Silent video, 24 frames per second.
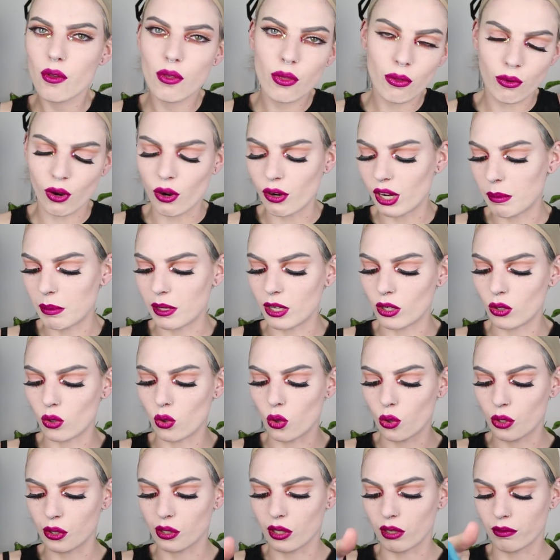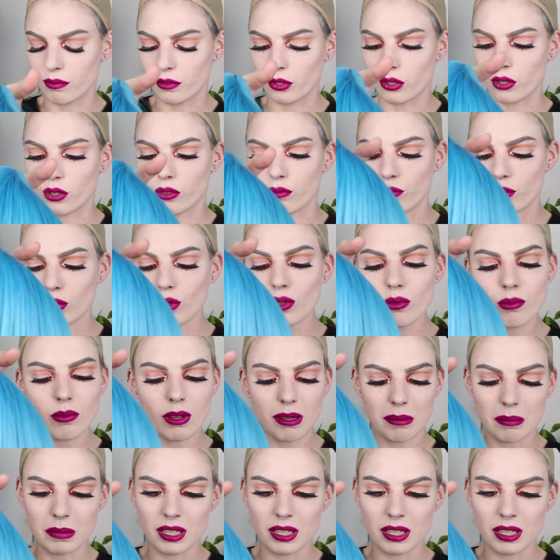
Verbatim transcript: throw them in the corner of your room,